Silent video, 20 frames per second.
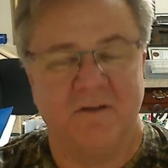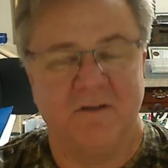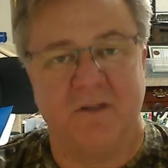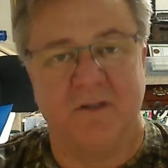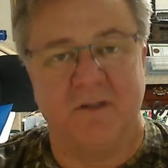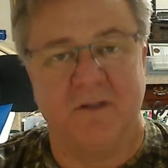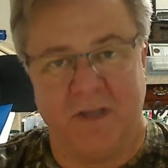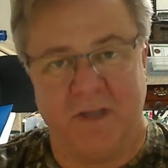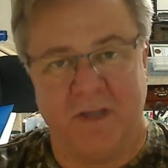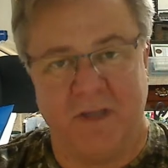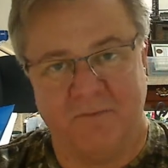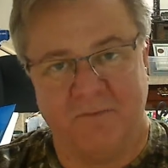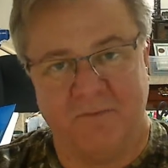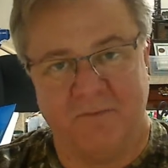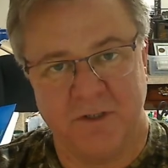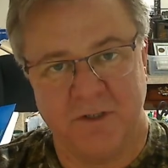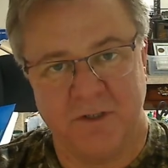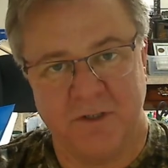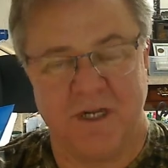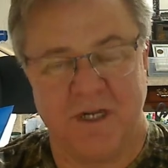You only have
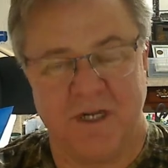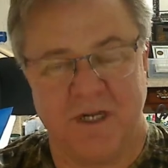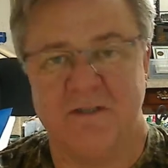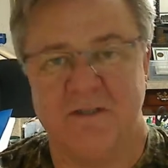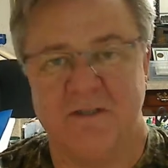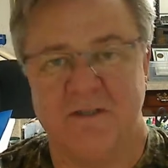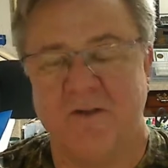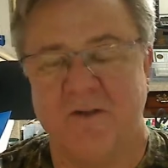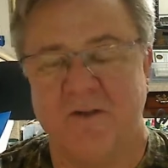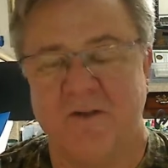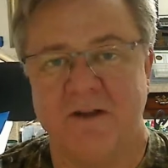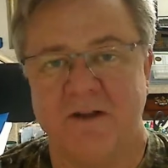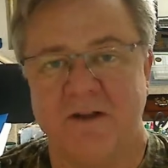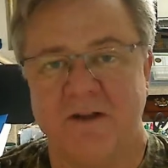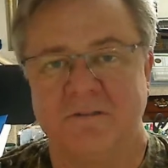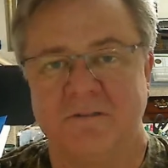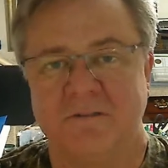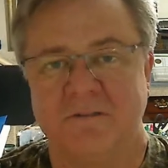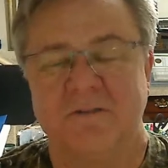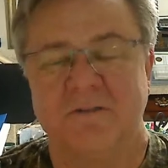one chance at the
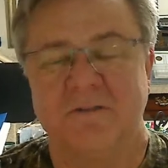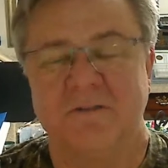final,